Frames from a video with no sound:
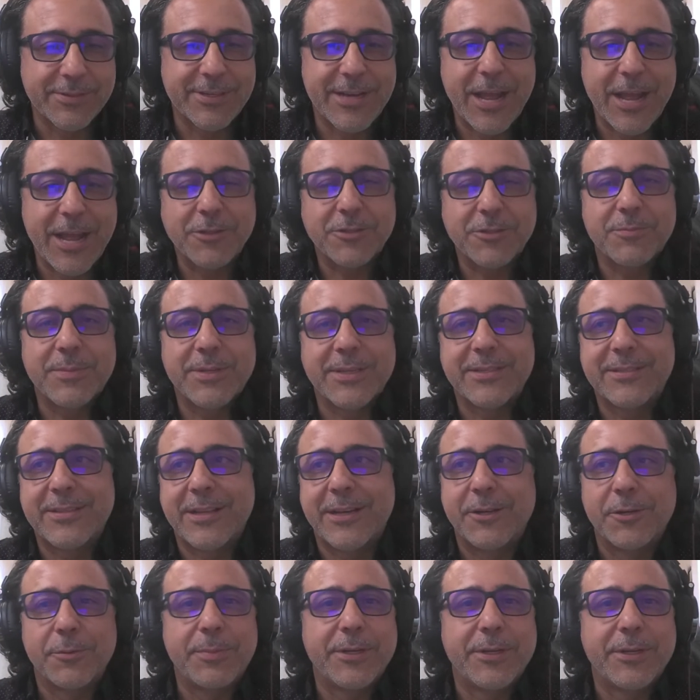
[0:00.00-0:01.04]
announcement is a
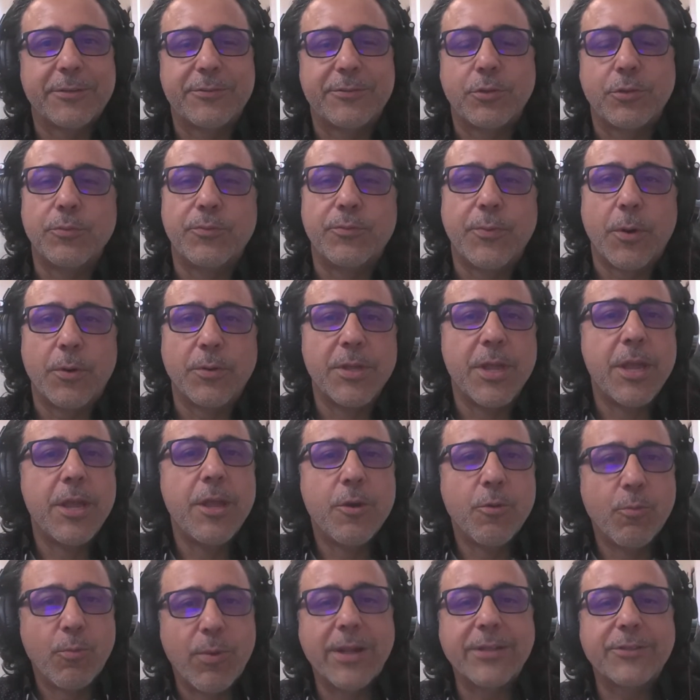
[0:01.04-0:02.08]
little bit of twofold.
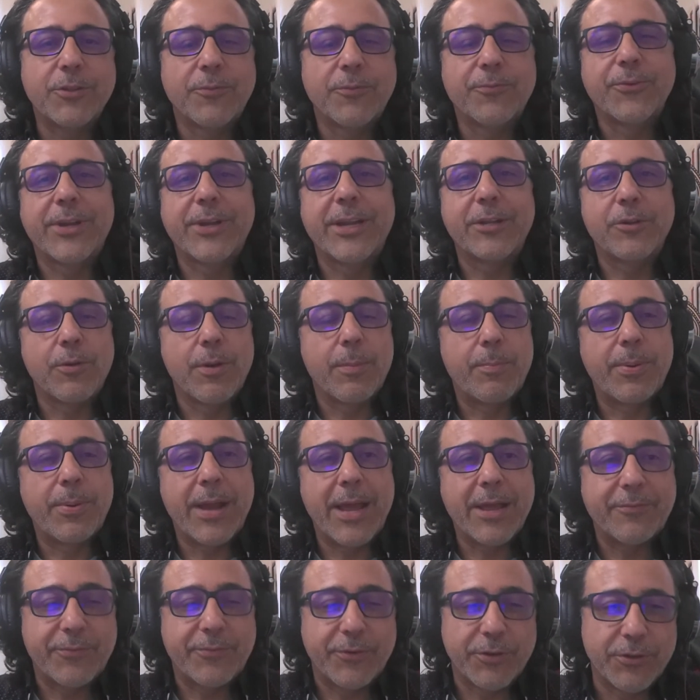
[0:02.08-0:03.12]
One, don't forget to
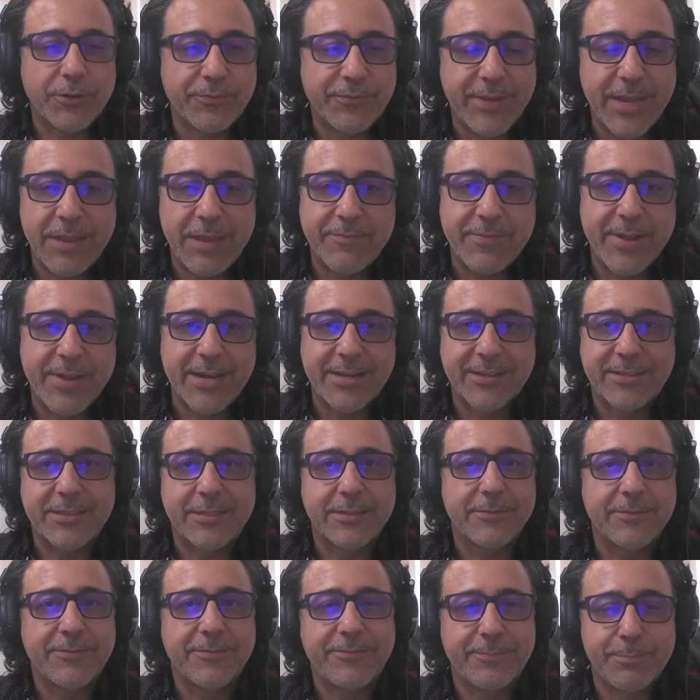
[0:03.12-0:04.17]
apply for your VA
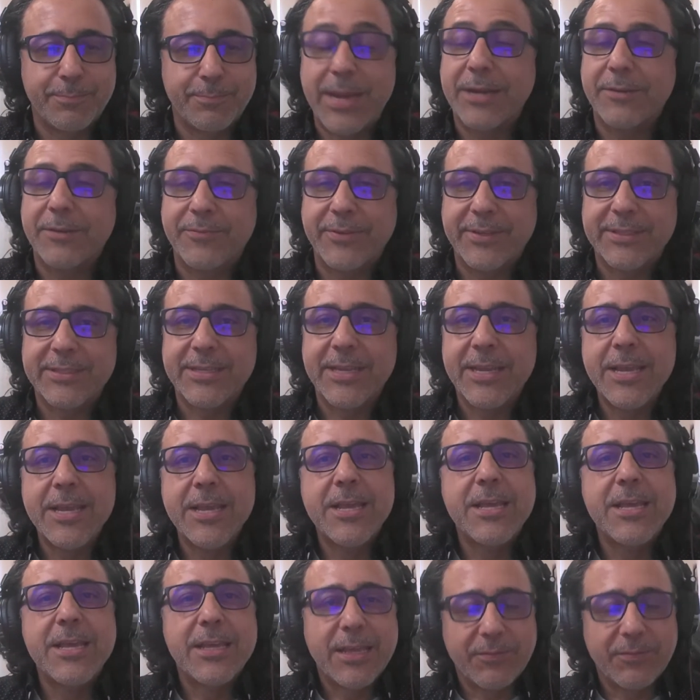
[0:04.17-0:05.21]
benefits.
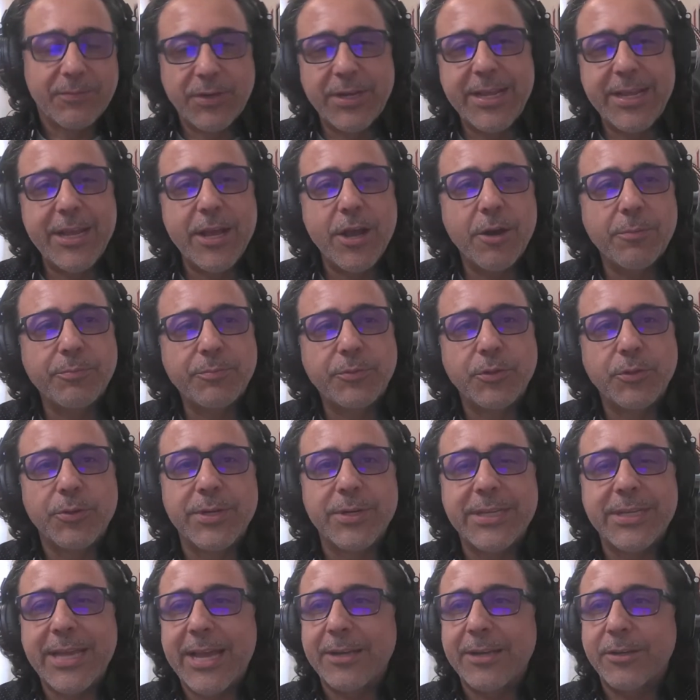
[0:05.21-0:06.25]
If you need help
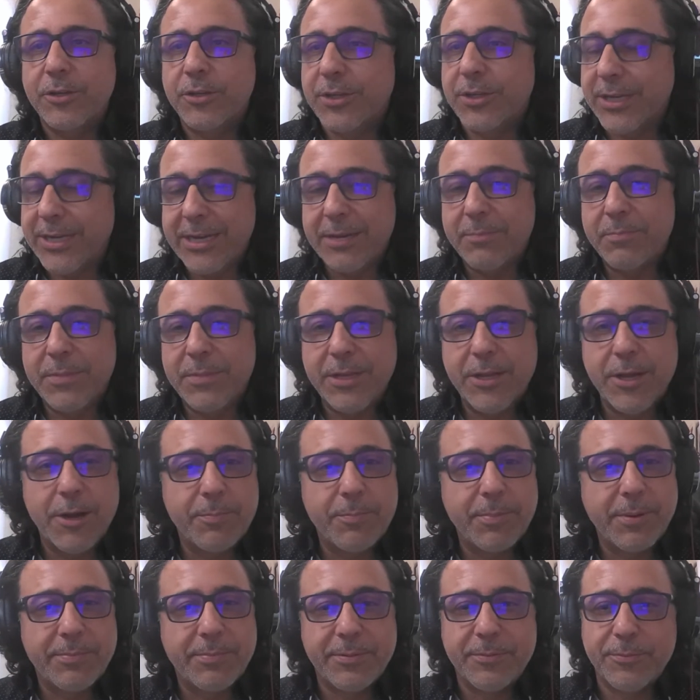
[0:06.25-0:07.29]
doing that, you can hit me
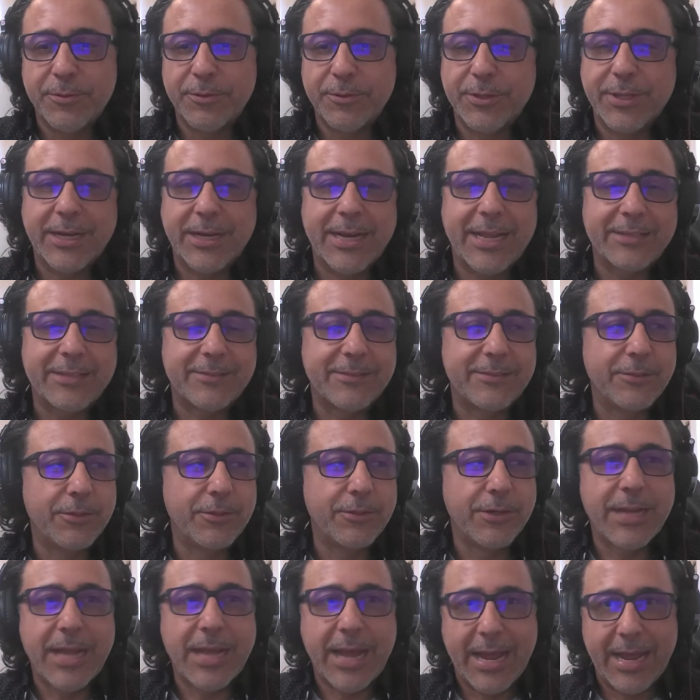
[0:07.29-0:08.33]
up. I've been more than glad to
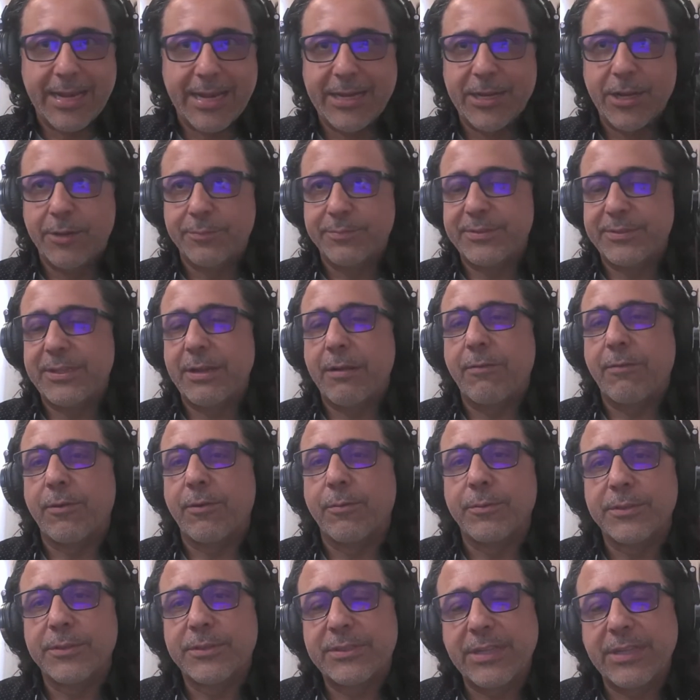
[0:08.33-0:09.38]
do it. I helped
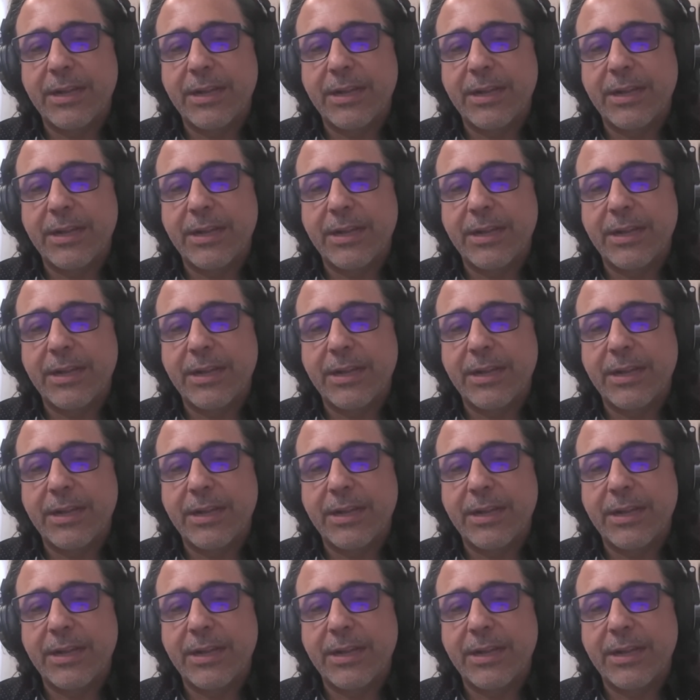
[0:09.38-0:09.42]
several